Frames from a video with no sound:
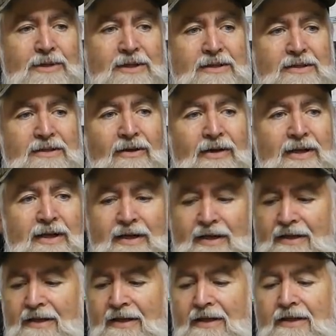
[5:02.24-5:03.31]
I'm just as likely
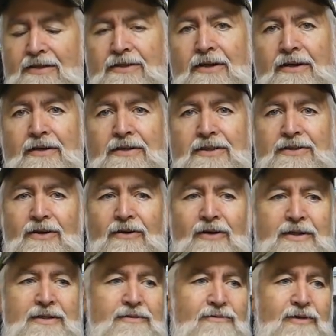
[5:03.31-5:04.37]
to turn it to
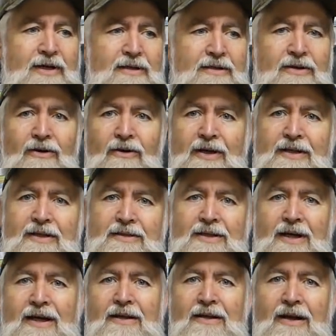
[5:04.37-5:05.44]
size and run a die in the
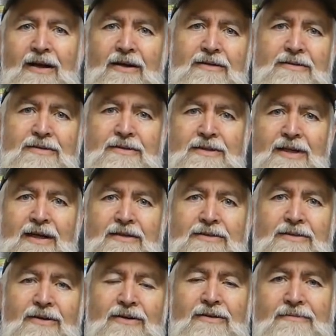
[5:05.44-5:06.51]

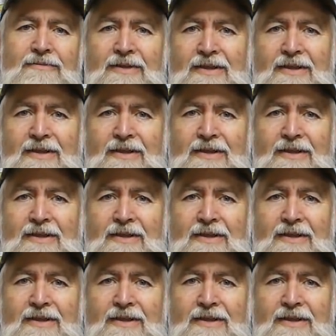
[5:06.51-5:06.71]
tailstock